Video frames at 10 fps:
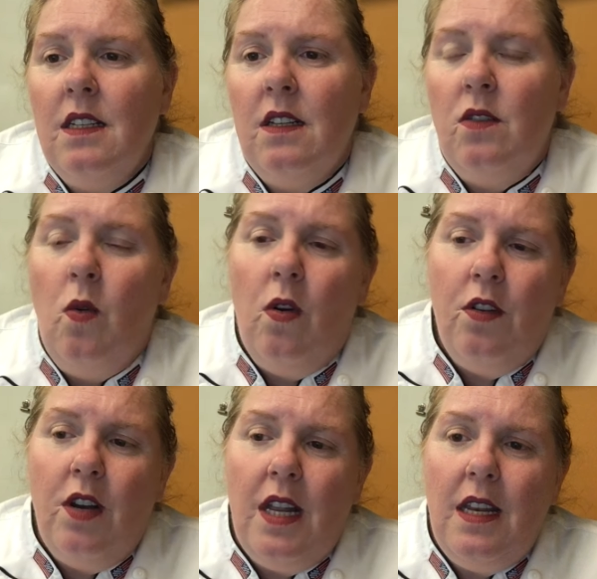
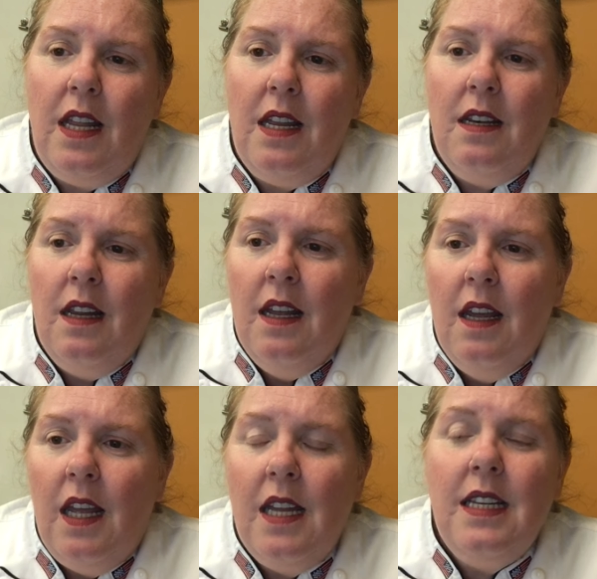Northern
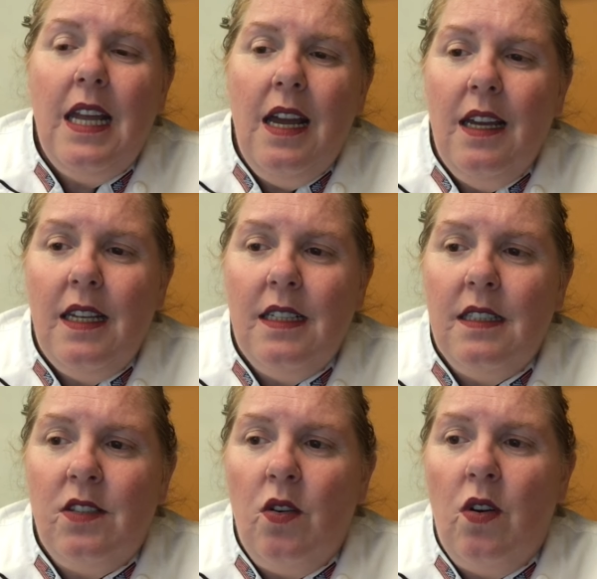India
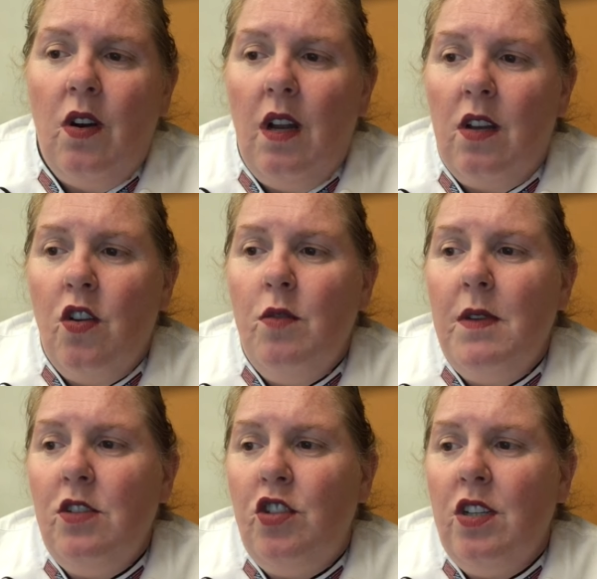is your
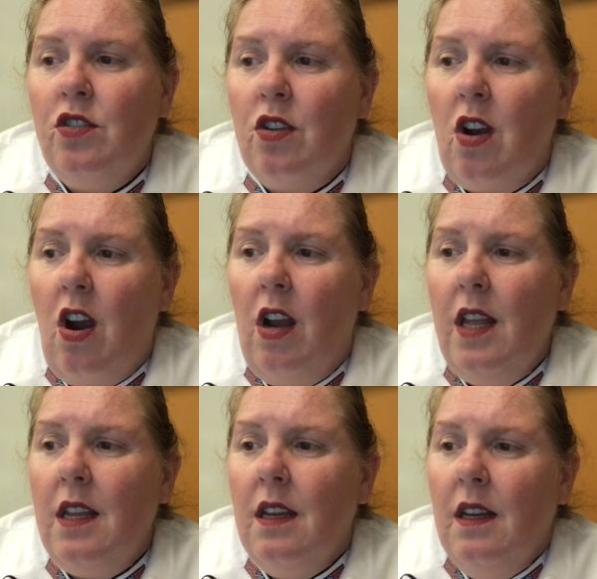cumin, ginger,
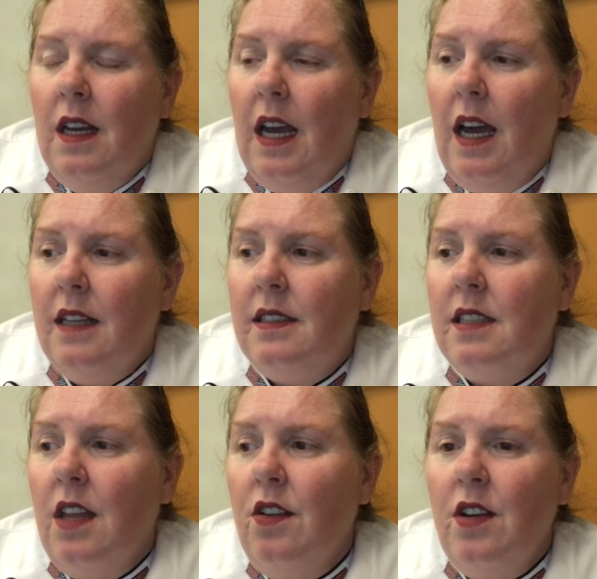garlic.
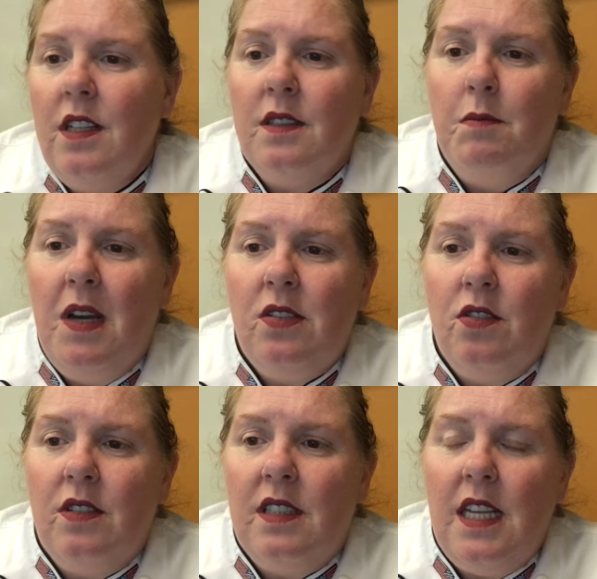Southern is
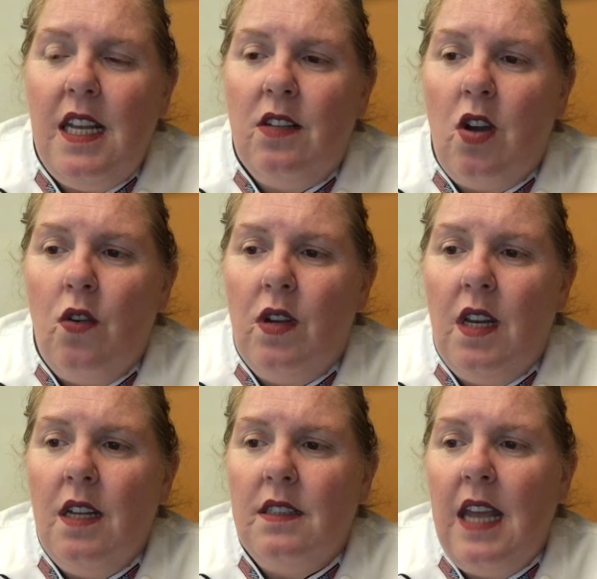mustard seed,
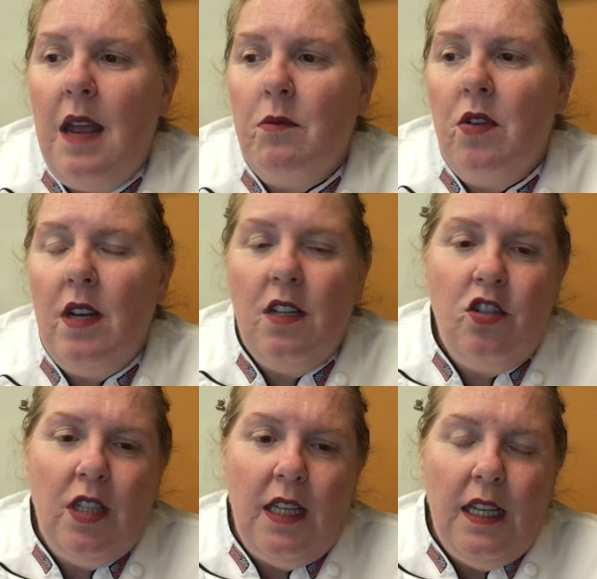coconut, tamarind, and
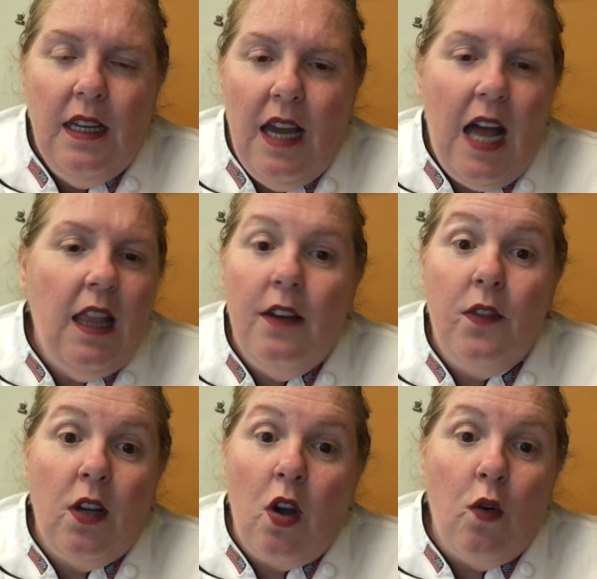chili. I love
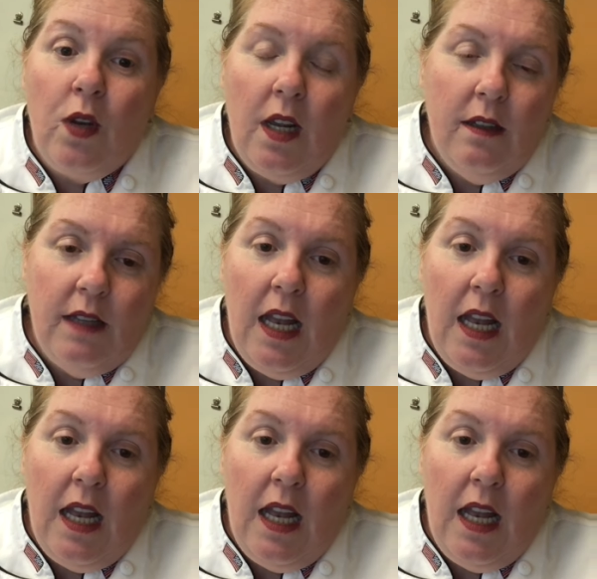the coconut.